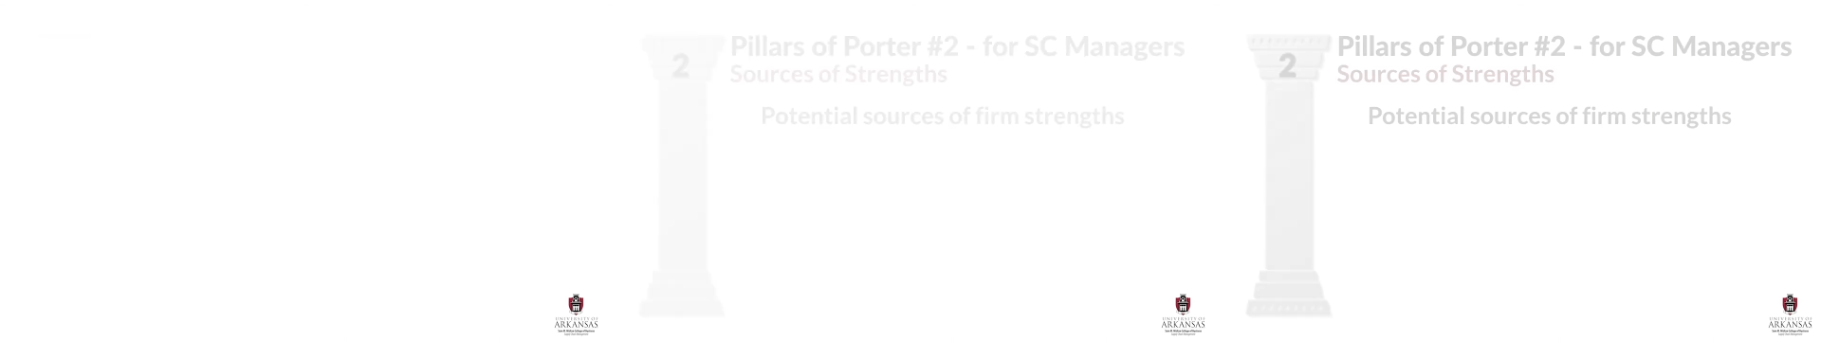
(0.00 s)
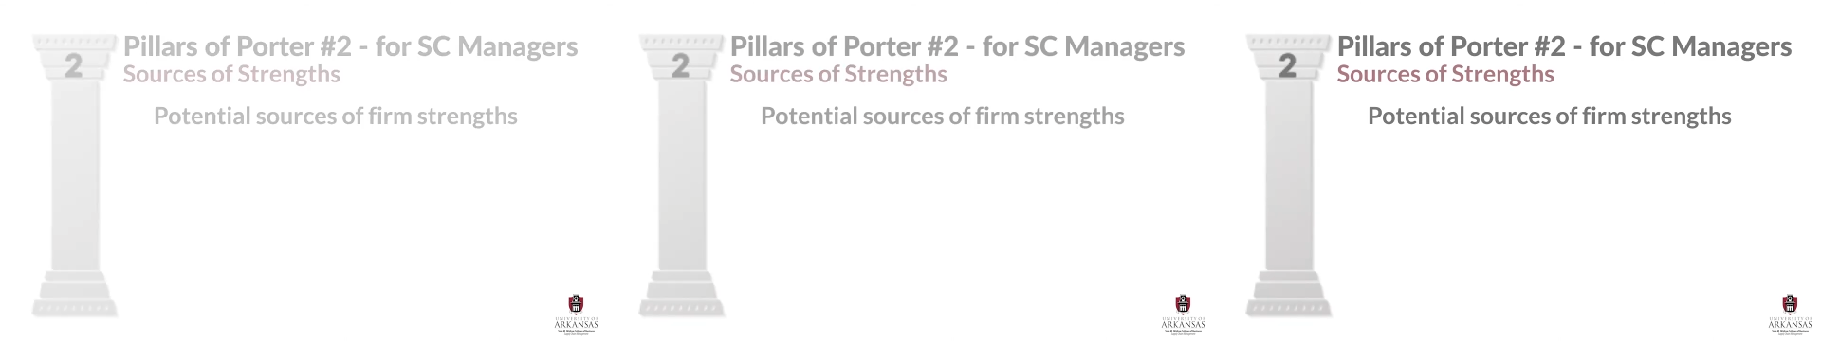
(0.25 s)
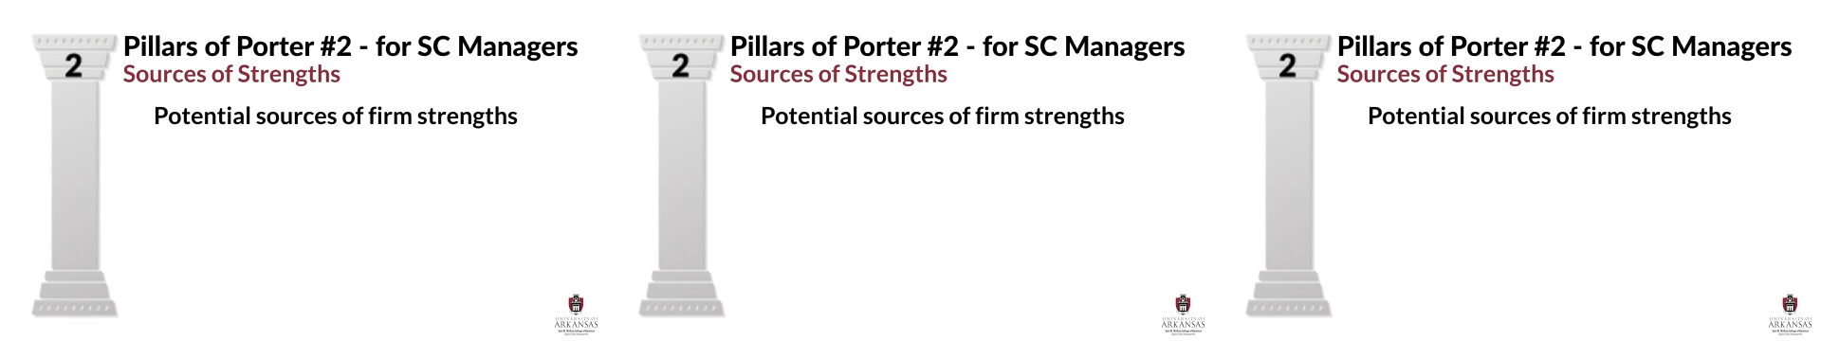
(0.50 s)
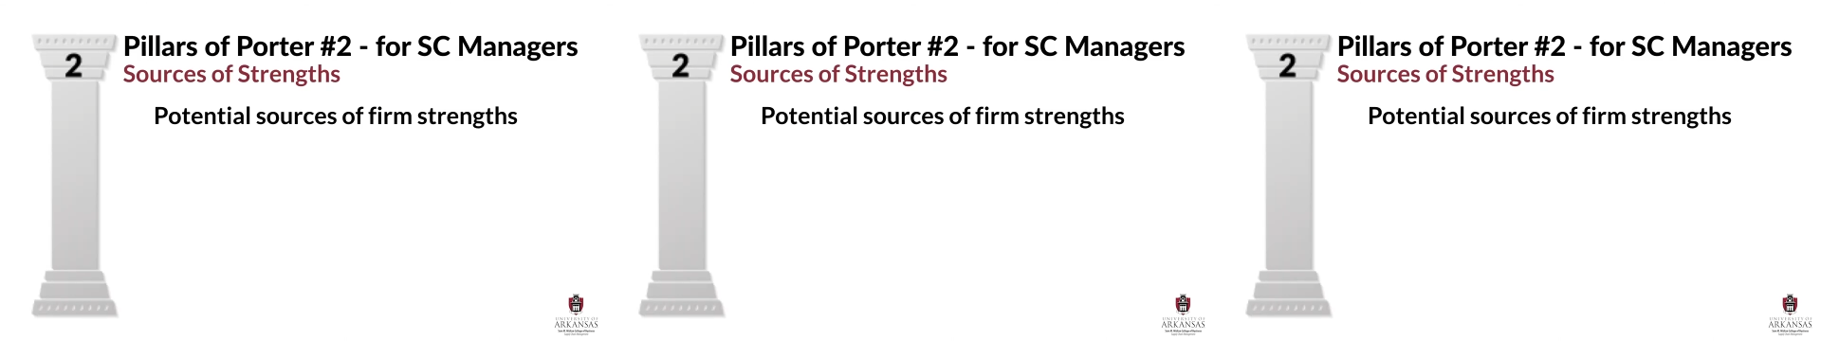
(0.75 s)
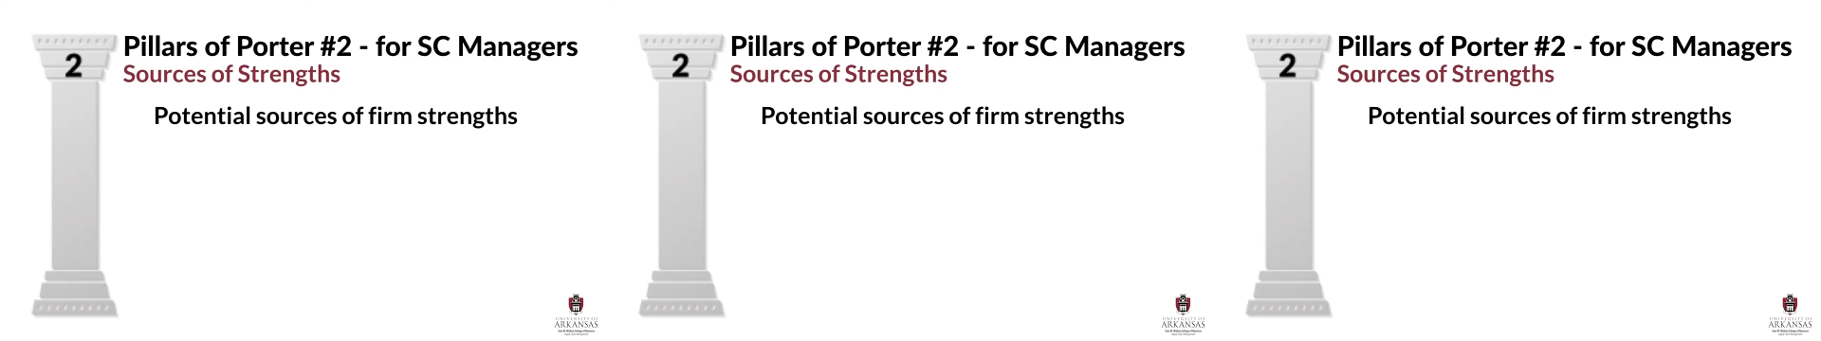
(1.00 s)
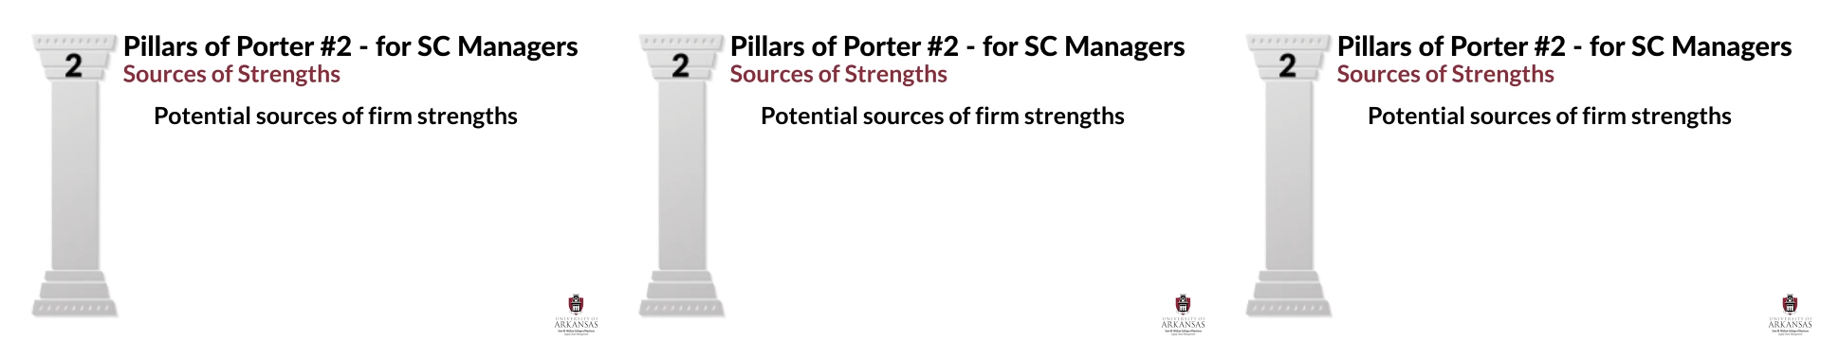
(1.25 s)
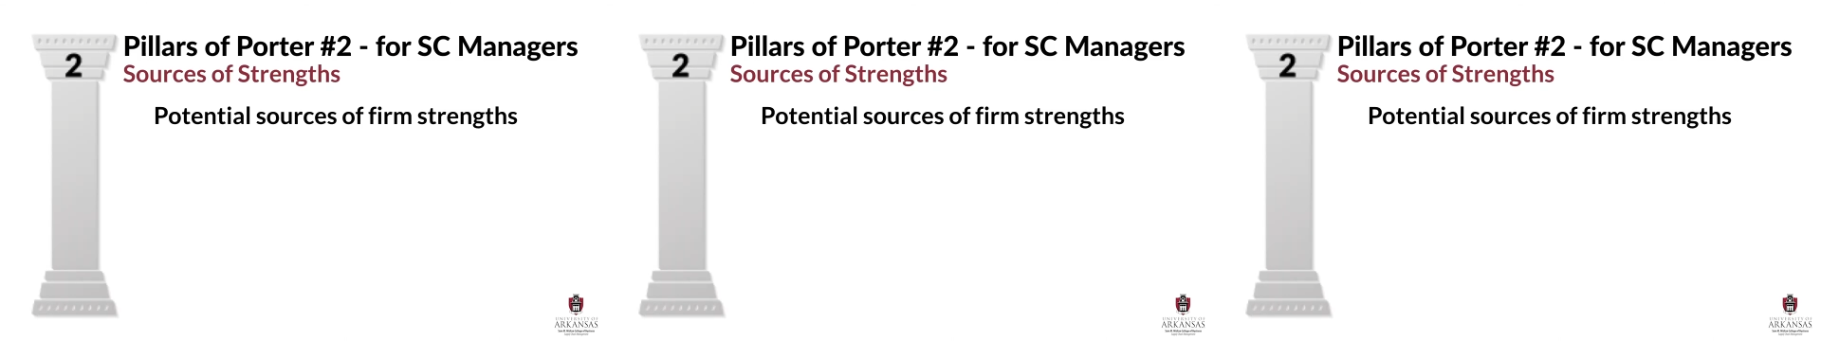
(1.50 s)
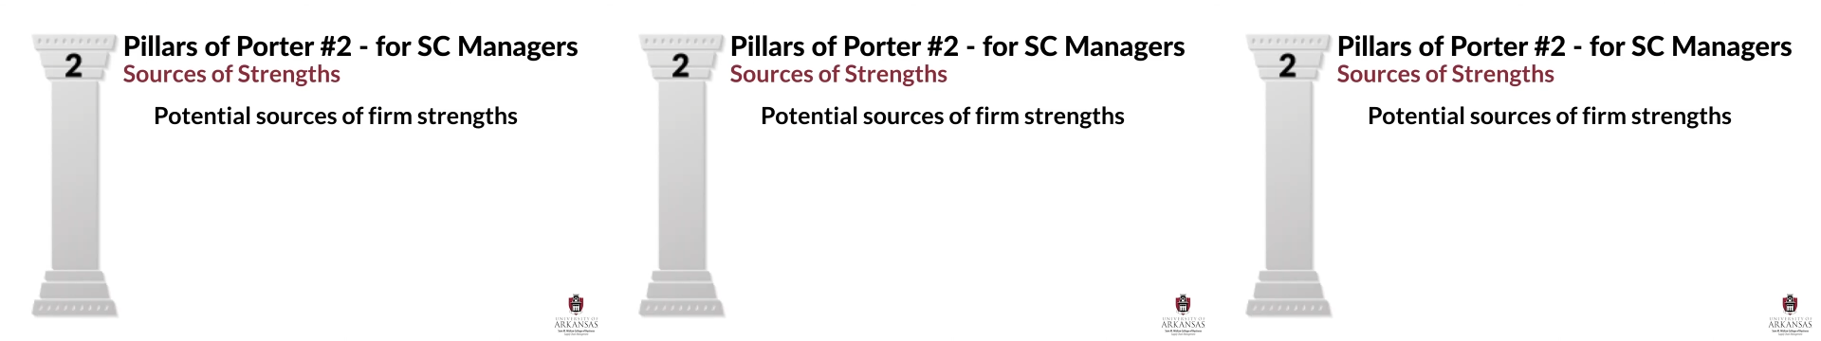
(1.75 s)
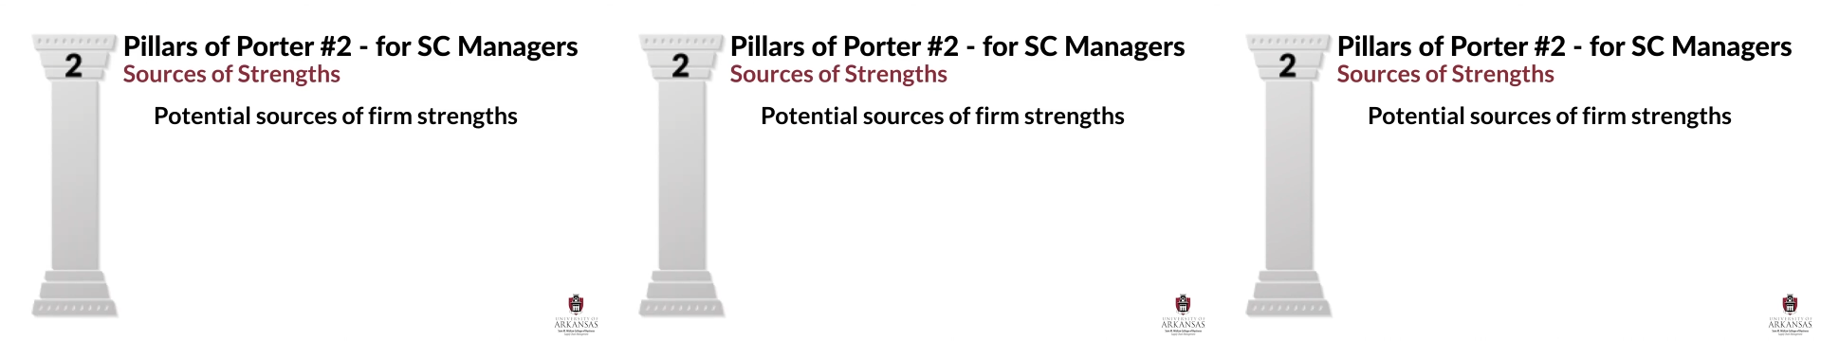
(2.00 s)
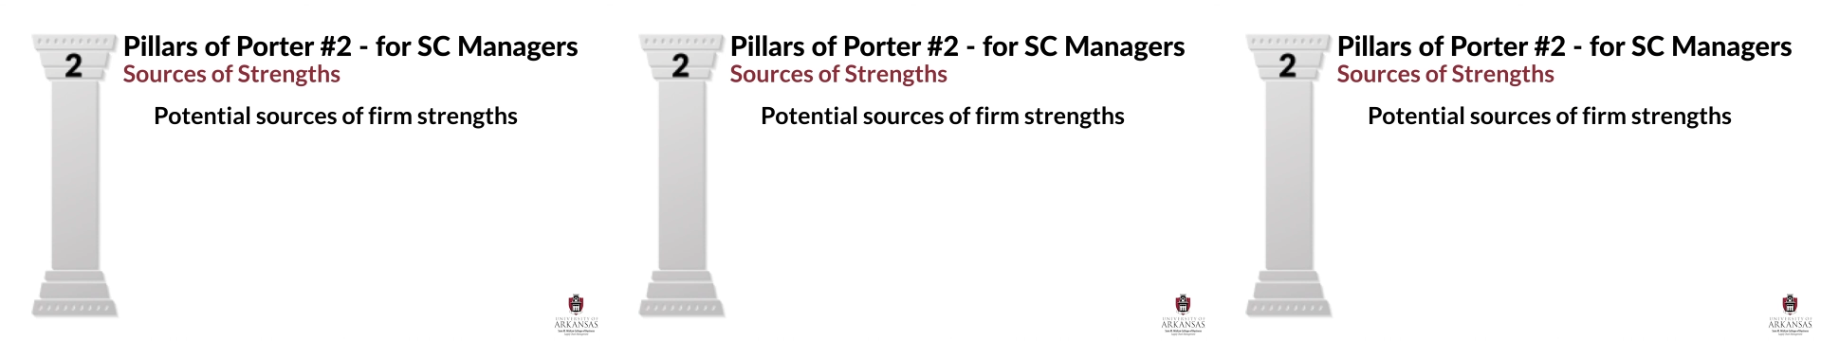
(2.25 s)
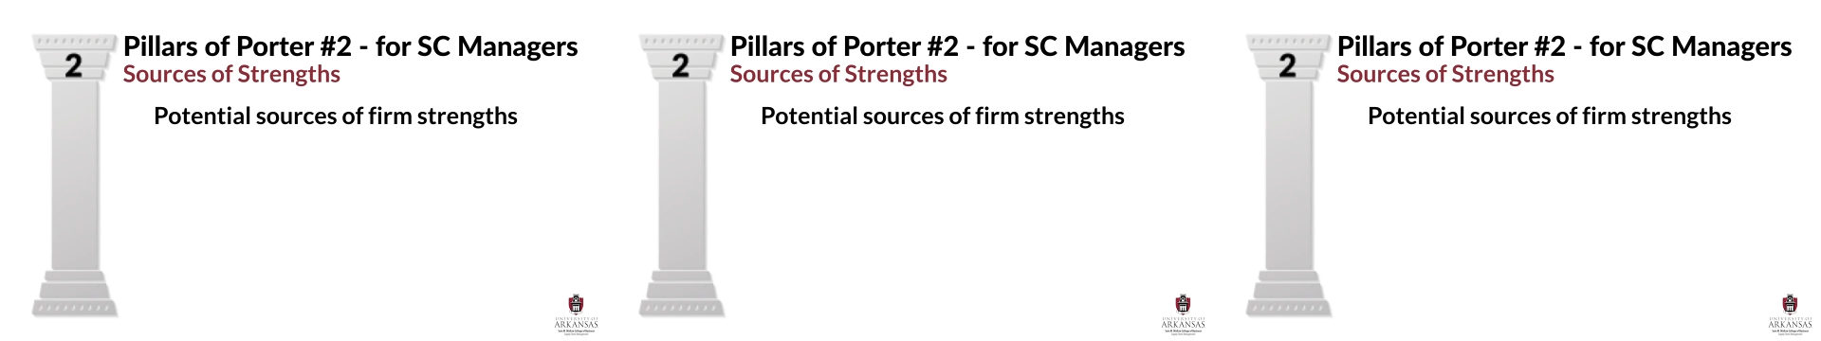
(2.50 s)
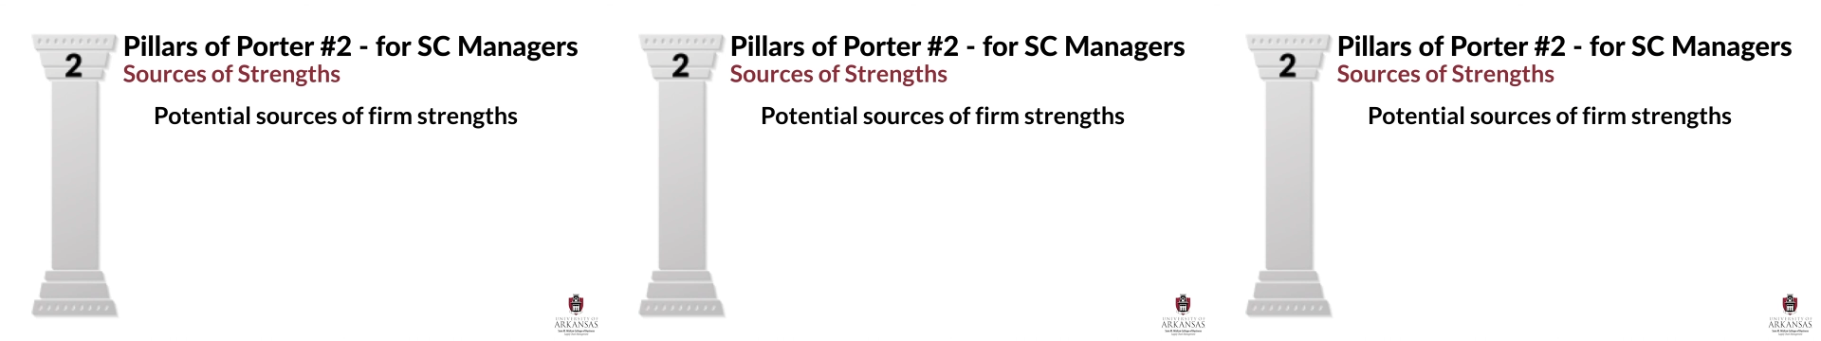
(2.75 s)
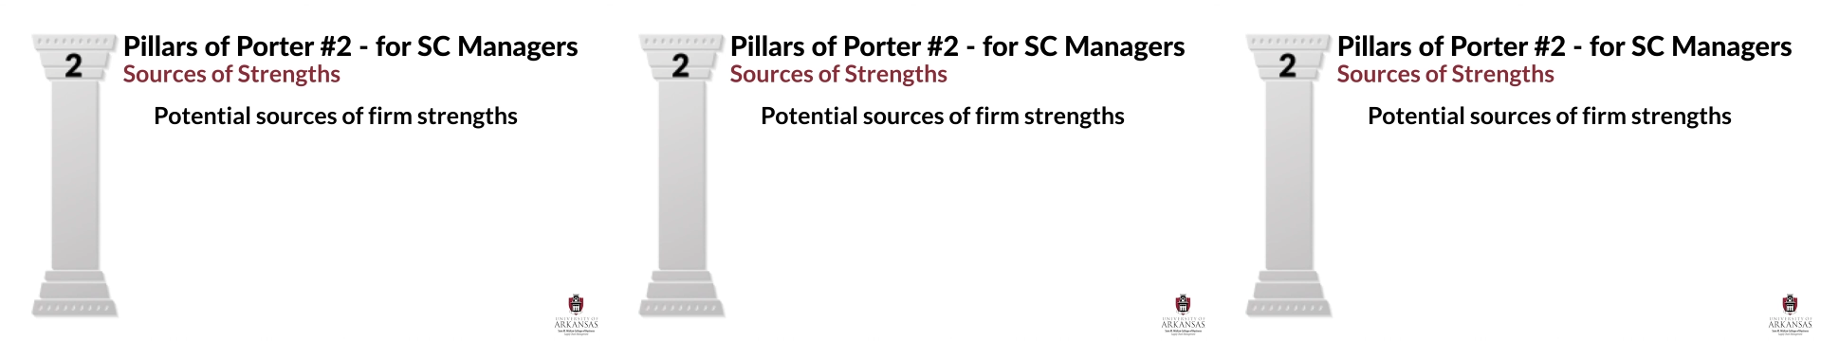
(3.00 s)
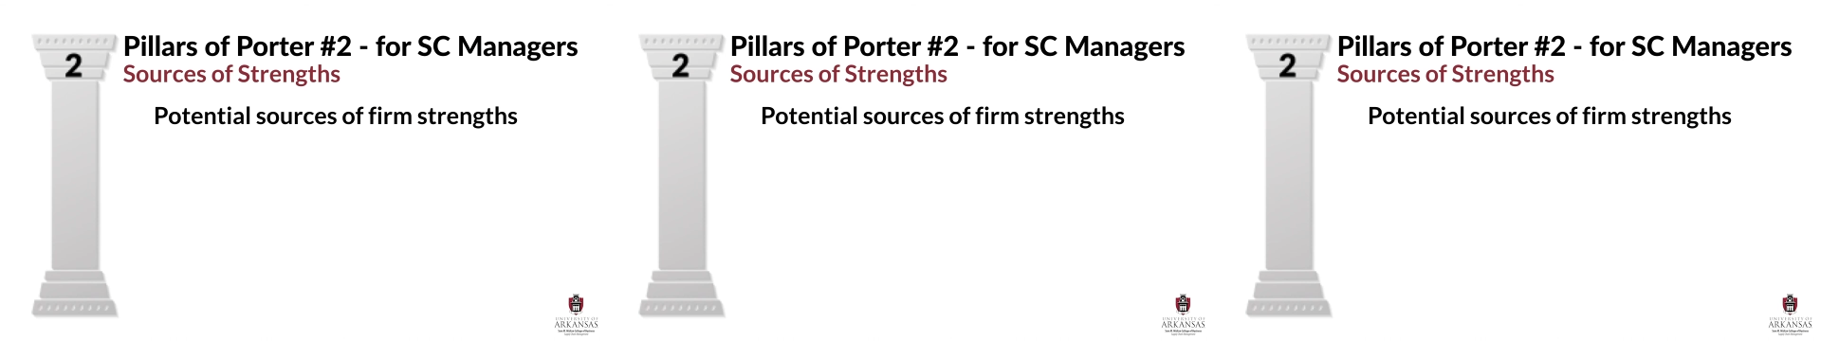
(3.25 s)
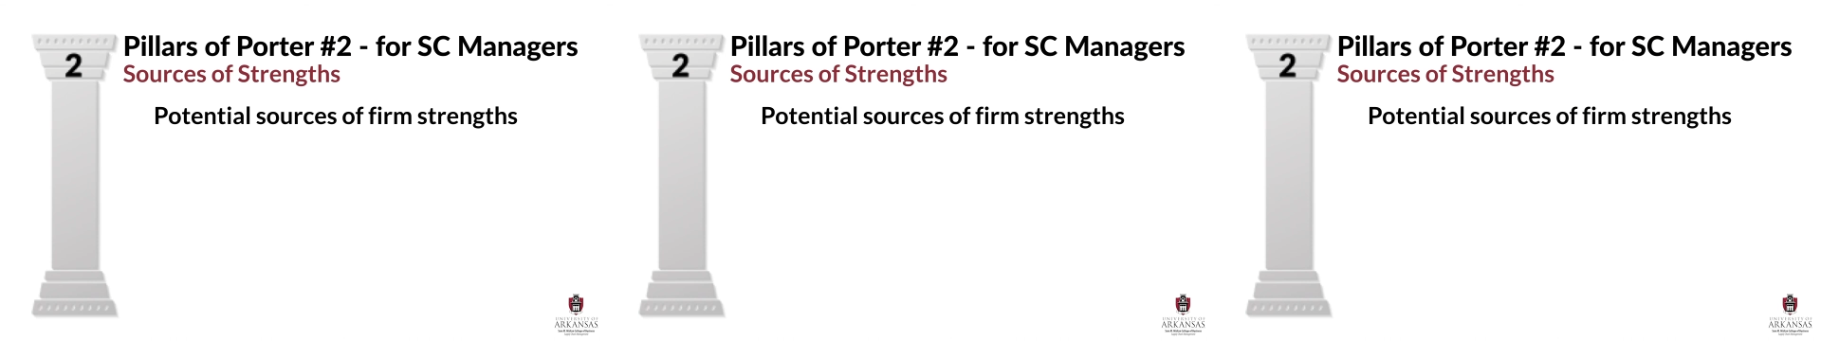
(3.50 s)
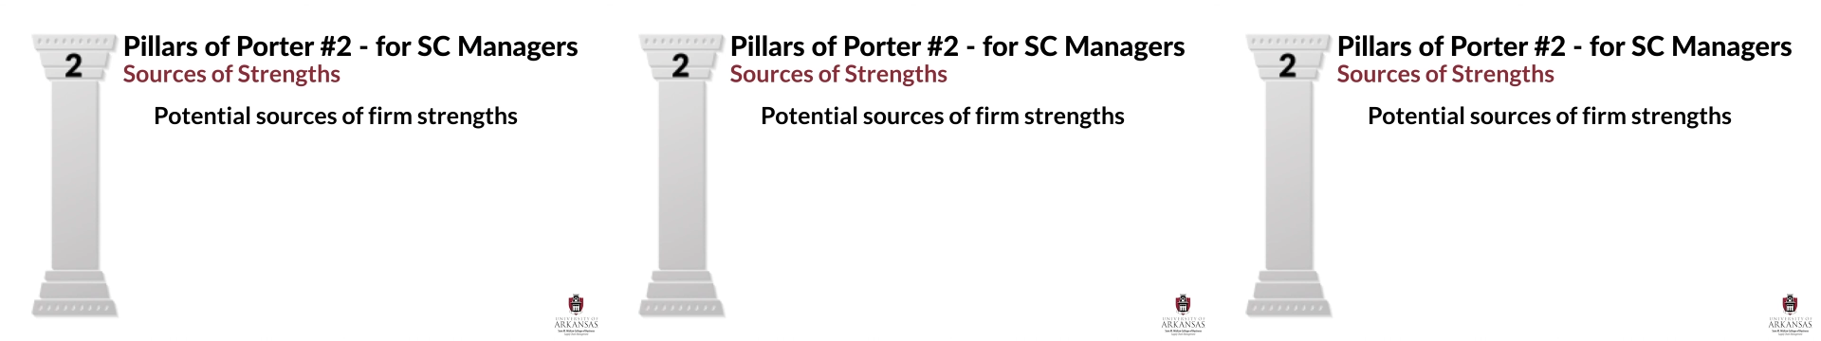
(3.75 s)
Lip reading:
No face is visible, so there are no lips to read.